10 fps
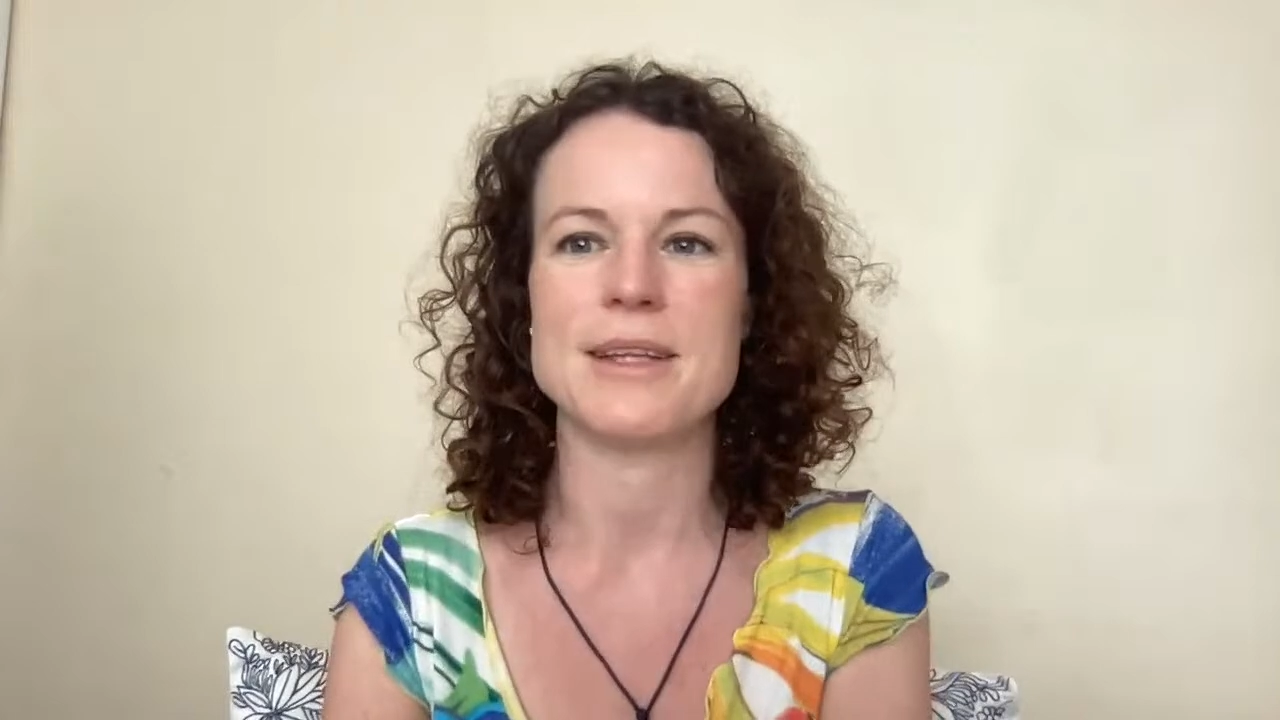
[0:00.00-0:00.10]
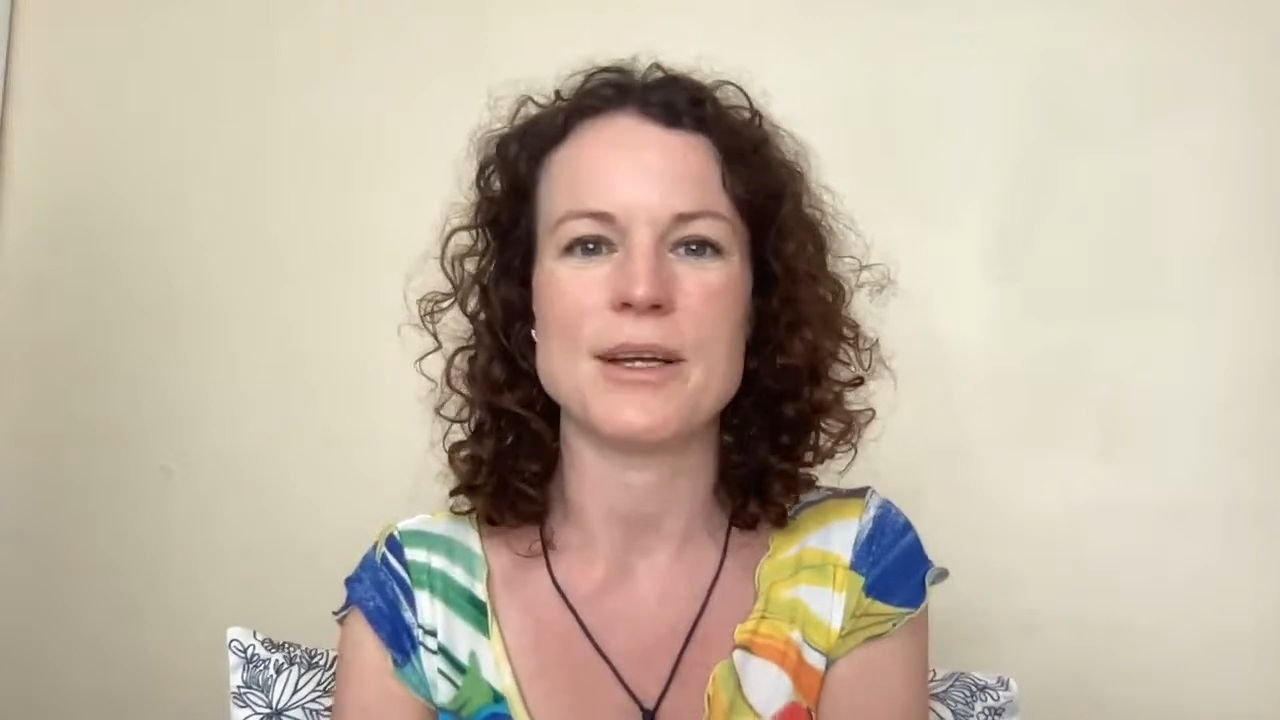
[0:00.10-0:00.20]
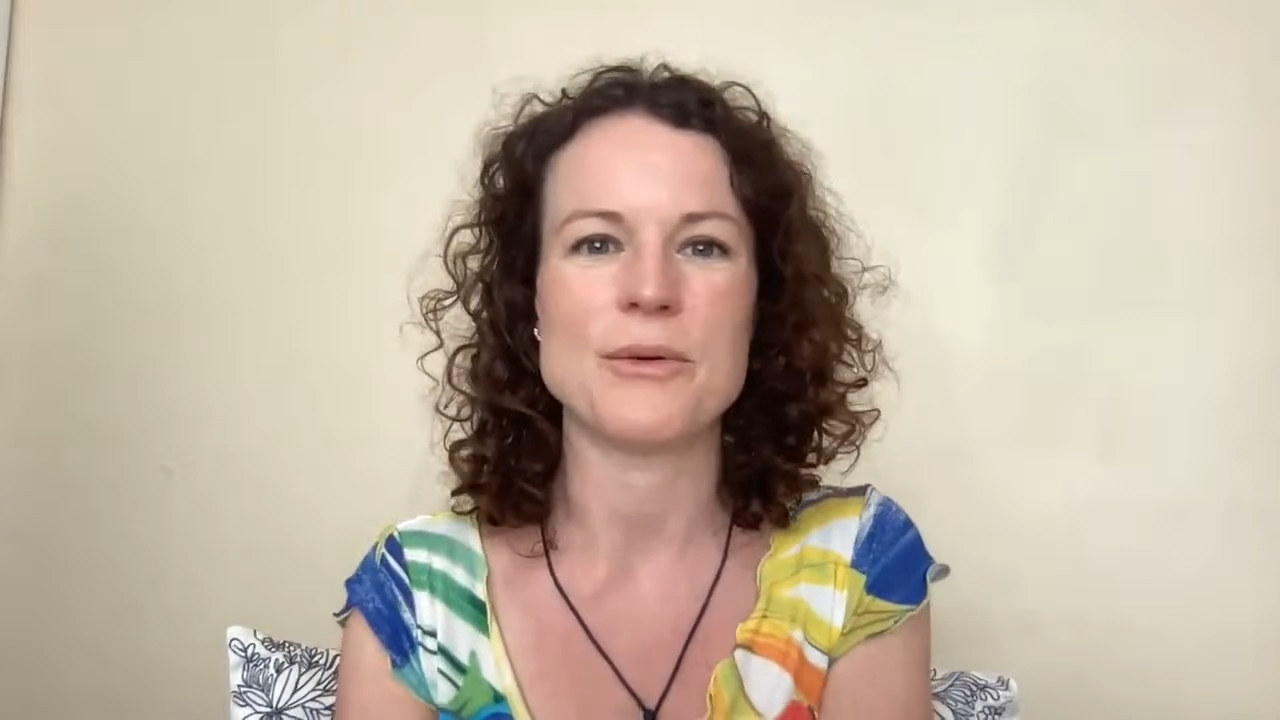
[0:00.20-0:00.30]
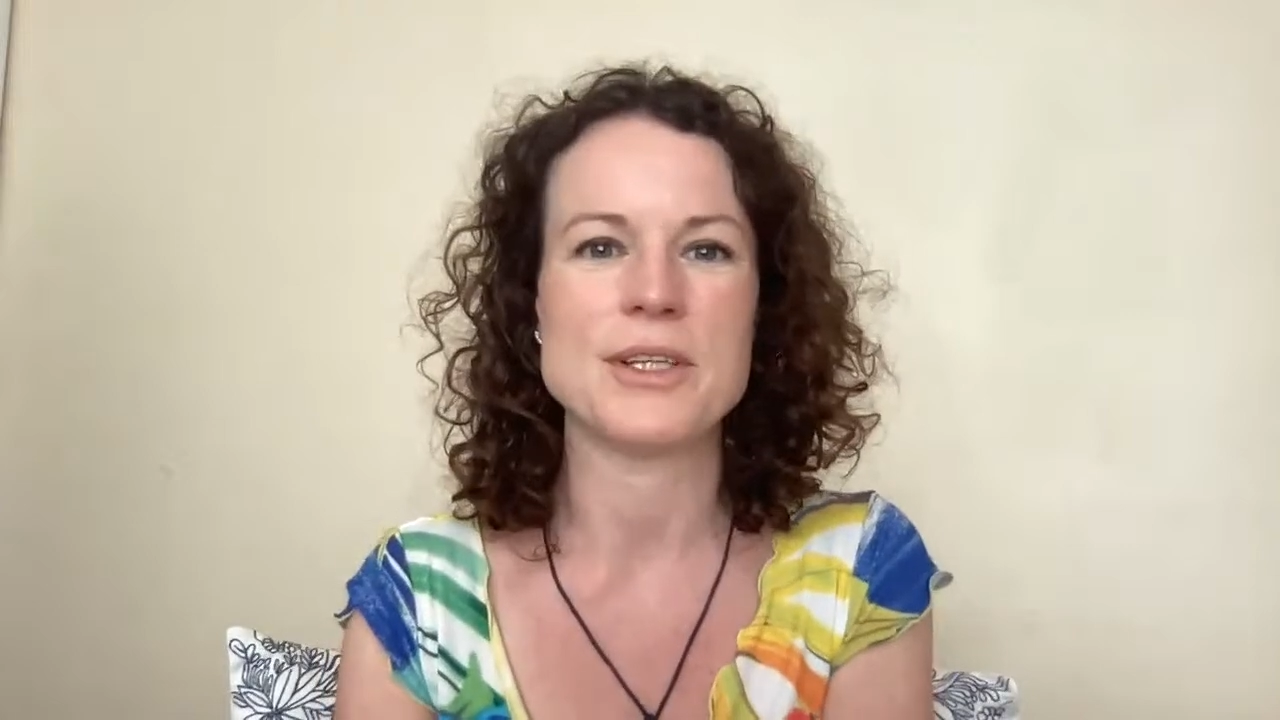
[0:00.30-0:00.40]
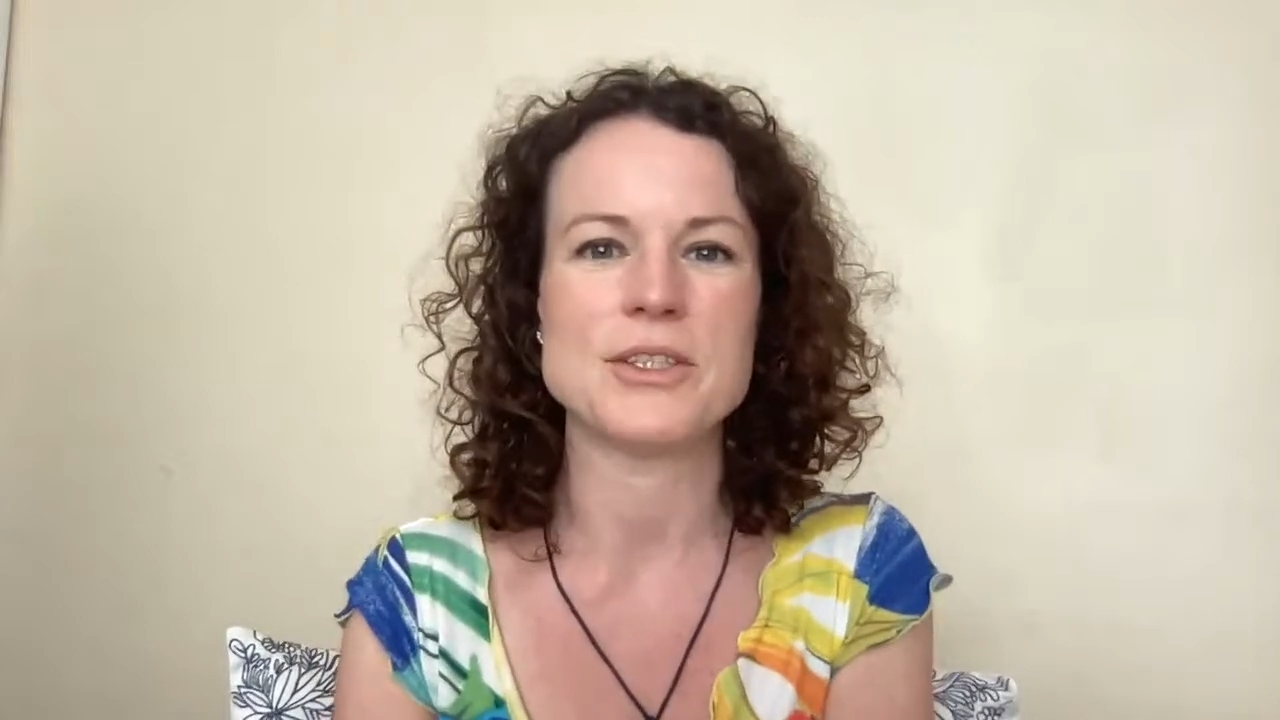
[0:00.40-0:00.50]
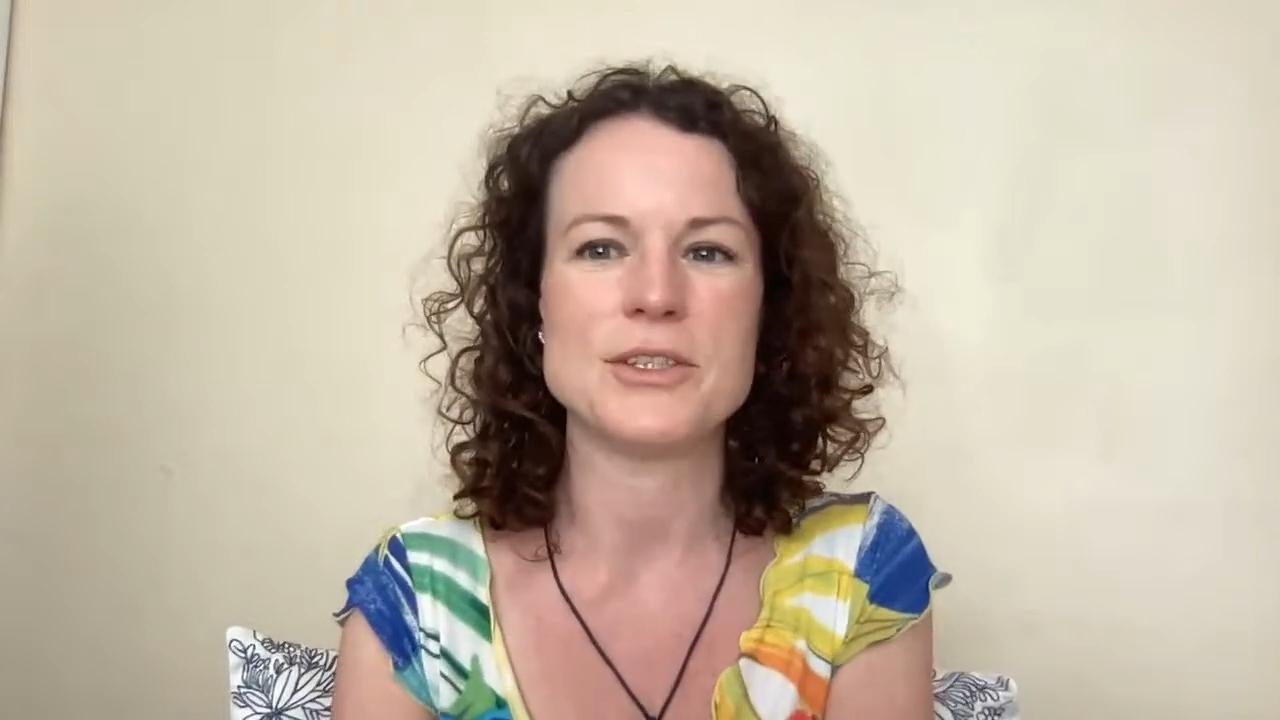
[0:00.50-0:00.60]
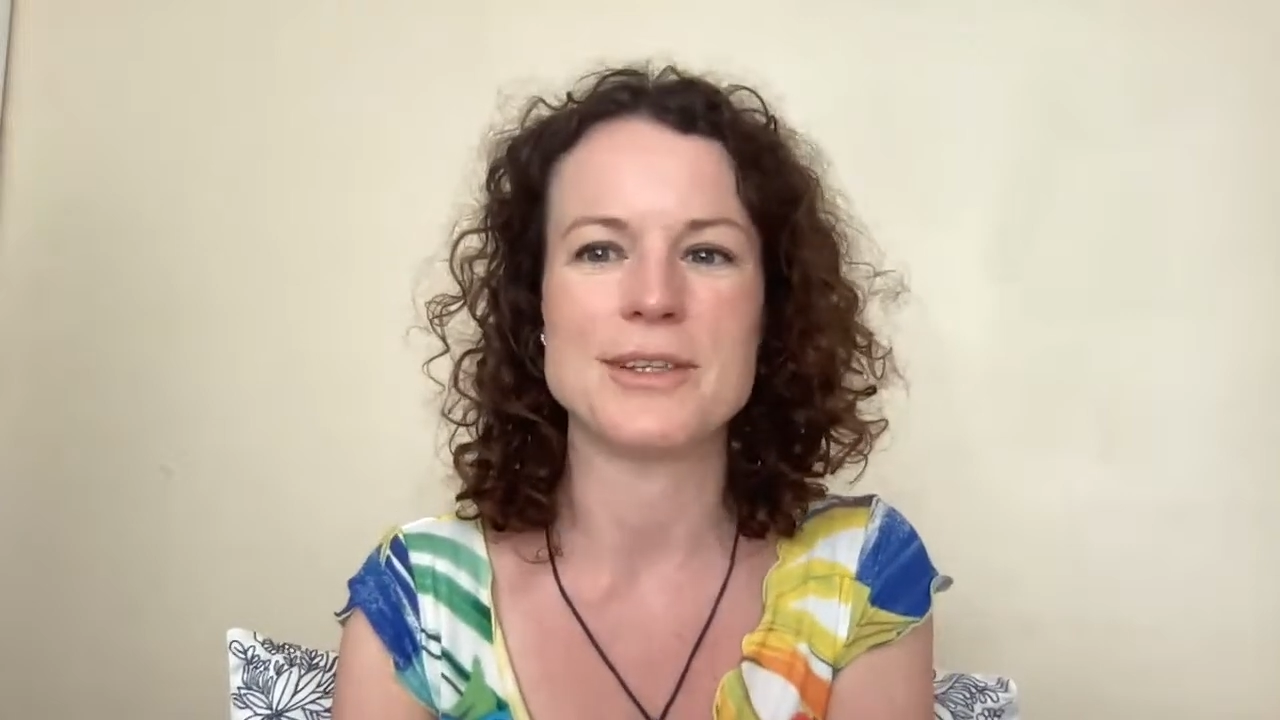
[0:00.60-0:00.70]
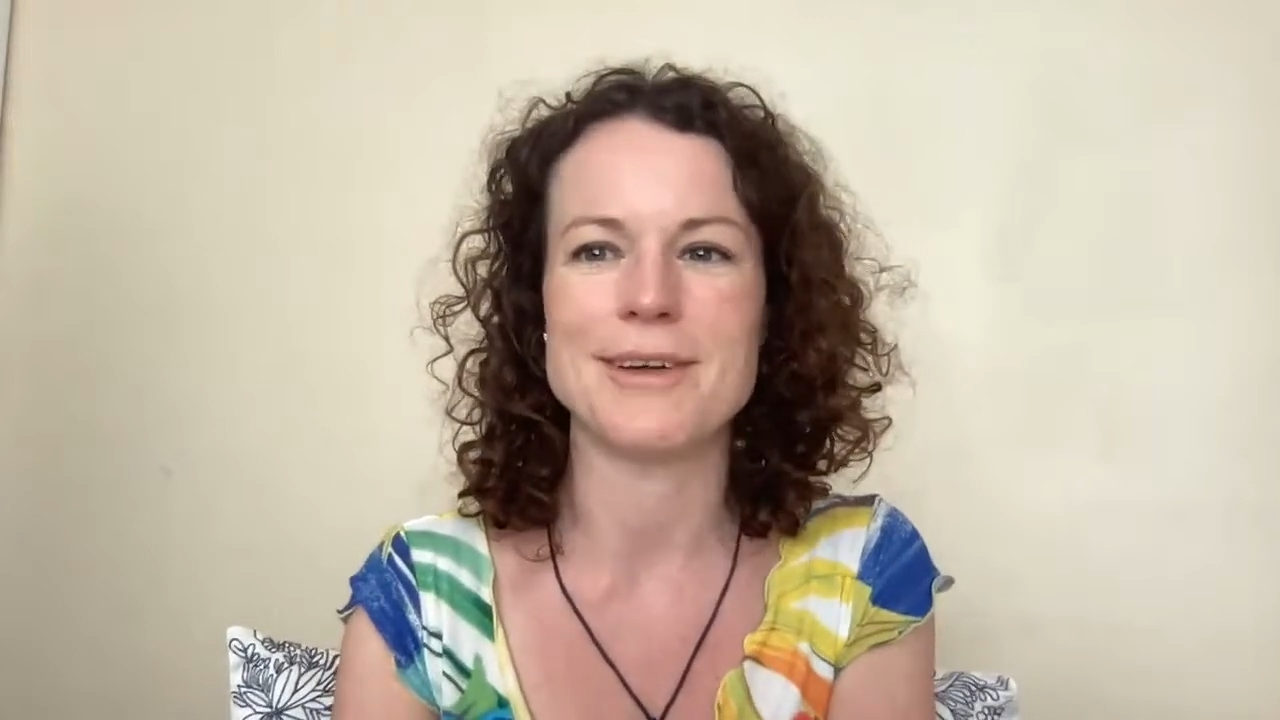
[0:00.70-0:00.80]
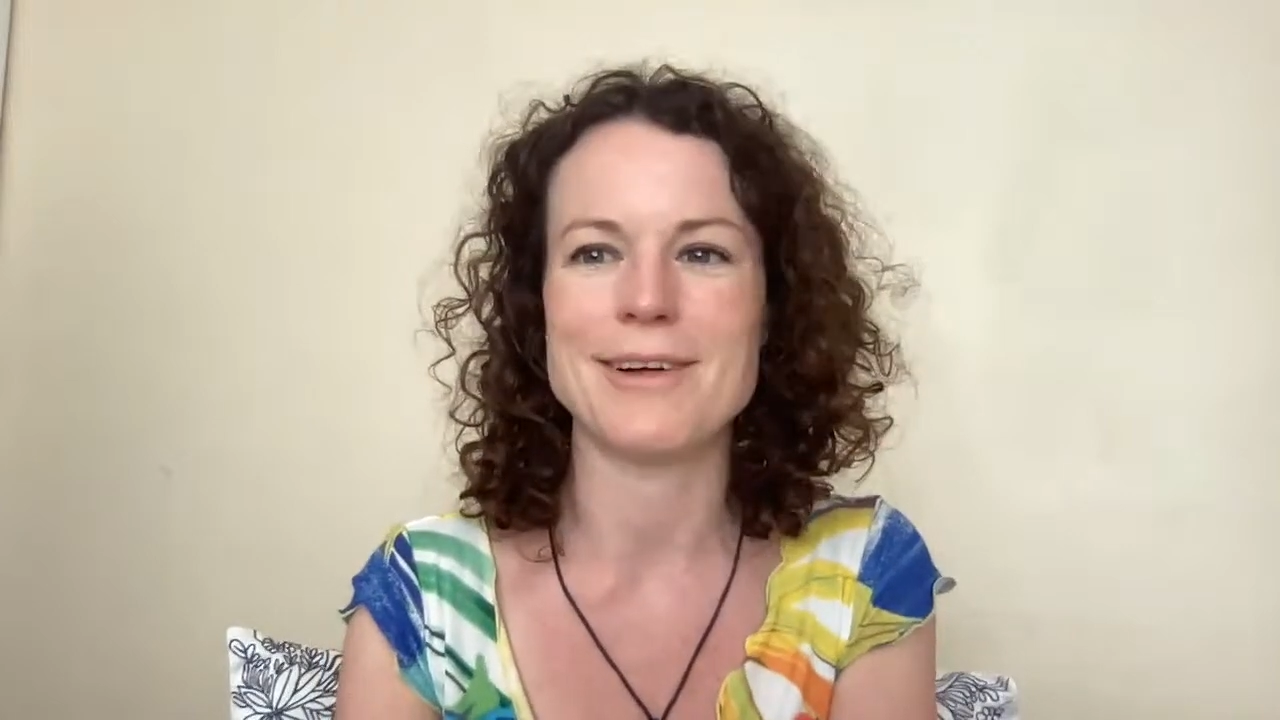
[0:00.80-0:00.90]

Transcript: their question